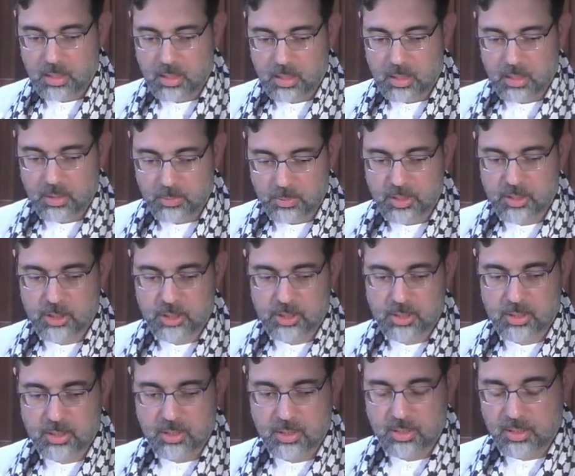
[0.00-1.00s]
in
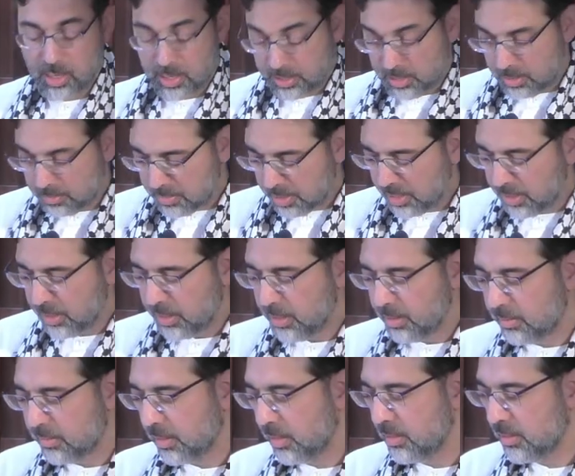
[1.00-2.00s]
which God Almighty
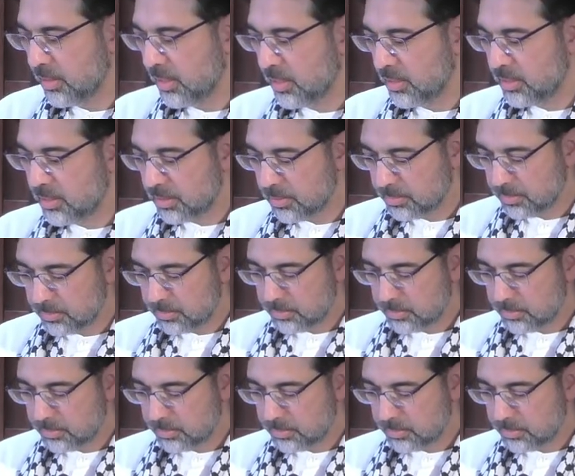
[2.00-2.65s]
tells us,